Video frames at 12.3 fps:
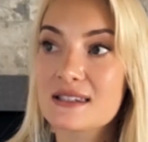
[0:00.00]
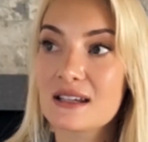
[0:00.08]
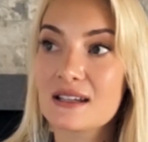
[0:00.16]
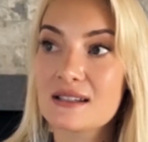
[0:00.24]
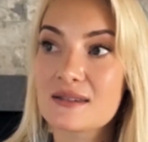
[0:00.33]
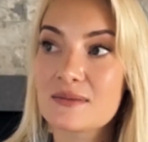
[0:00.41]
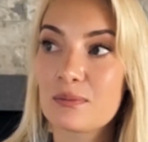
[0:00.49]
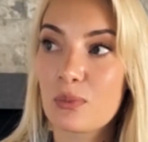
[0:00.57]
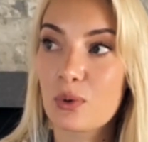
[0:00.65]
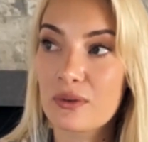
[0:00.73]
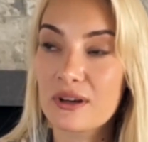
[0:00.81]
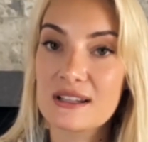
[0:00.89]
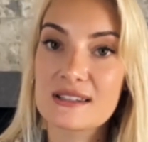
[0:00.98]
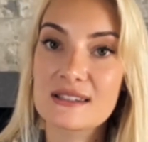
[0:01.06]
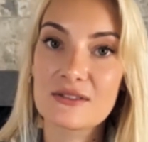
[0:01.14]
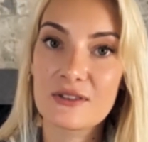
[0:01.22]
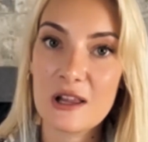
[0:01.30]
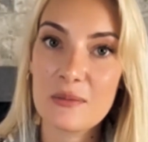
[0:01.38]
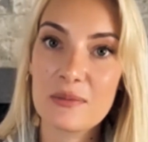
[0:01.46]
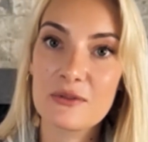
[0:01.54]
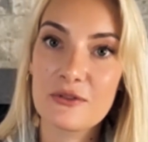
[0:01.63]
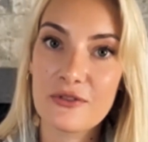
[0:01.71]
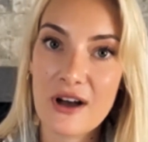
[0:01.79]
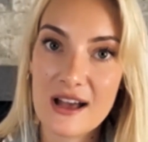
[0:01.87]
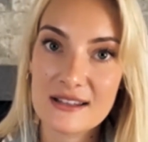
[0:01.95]
It's moving and it's developing
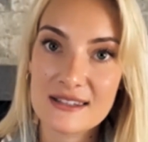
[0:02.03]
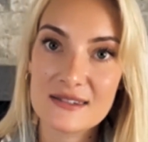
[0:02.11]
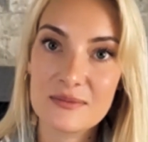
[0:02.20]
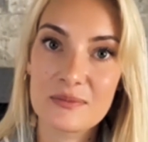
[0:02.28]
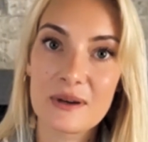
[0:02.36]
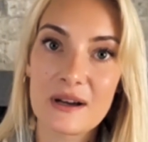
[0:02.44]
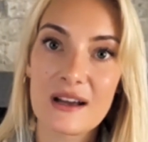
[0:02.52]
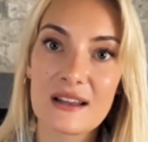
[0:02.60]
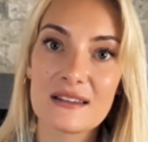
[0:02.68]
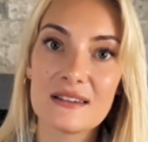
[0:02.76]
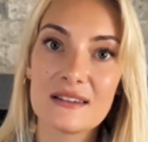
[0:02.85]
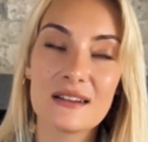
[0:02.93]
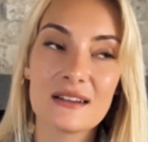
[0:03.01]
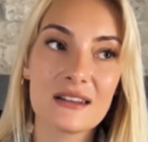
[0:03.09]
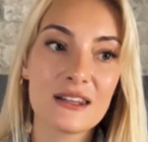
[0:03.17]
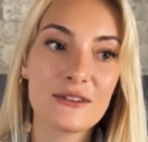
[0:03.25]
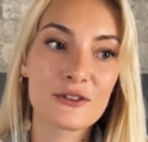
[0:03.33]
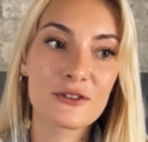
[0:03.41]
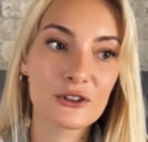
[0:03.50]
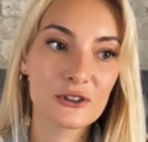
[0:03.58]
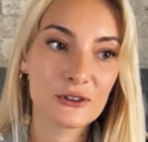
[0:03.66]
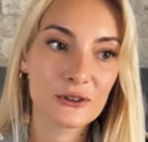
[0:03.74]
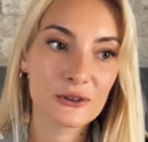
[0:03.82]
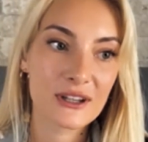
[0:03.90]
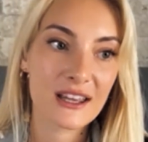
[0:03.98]
fast, but if you
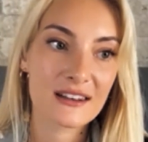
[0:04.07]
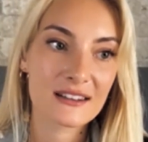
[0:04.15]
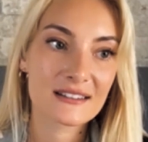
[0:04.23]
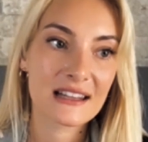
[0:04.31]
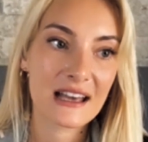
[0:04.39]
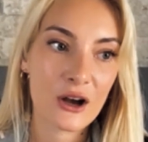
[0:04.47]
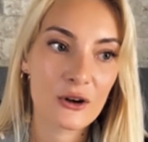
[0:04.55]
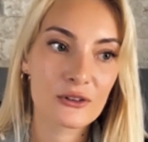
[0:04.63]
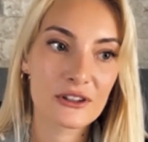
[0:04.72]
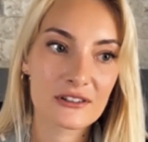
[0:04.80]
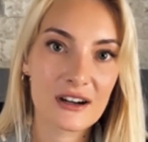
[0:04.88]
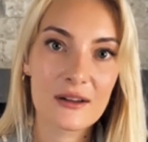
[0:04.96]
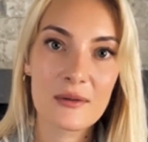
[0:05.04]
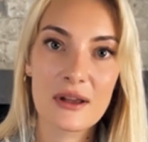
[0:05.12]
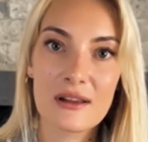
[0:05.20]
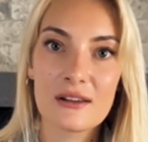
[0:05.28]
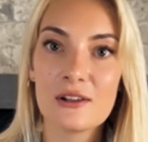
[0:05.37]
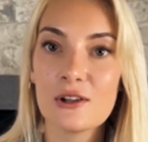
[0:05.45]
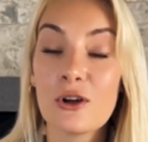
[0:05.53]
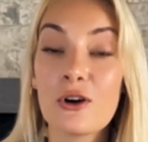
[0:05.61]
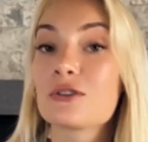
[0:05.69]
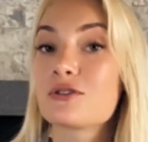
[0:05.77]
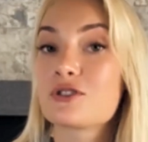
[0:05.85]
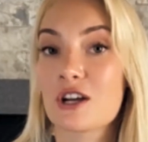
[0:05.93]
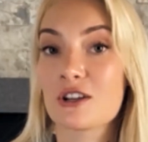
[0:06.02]
look at it now, there are a lot
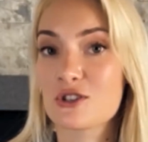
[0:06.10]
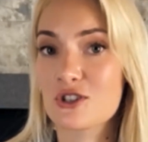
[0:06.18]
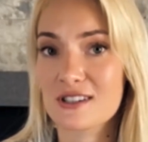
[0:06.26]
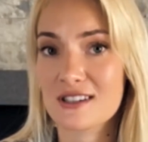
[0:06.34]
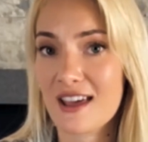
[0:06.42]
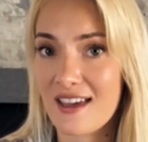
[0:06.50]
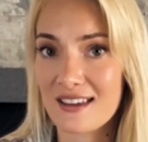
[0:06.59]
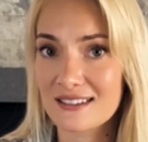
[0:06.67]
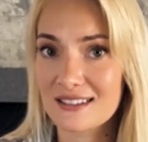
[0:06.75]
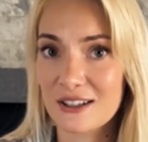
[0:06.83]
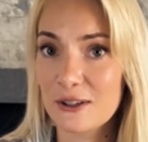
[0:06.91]
of challenges ahead.